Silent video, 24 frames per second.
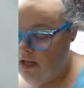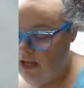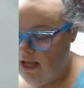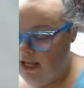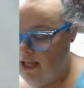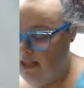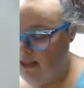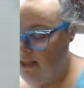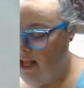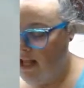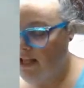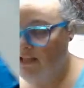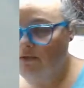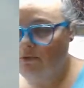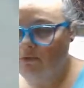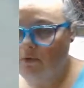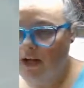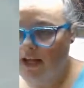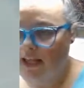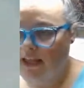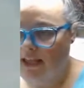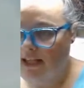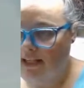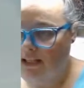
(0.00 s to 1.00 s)
And that's
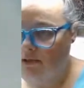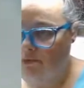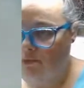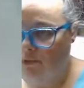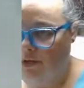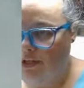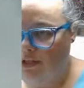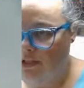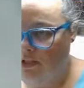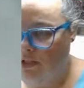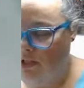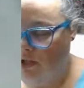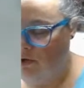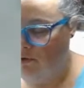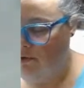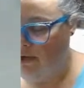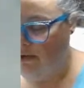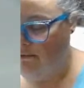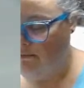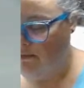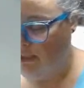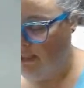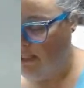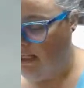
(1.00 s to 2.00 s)
why this one is so
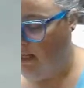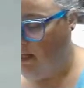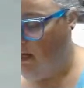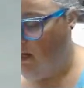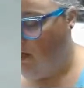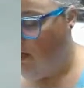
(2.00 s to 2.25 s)
empty.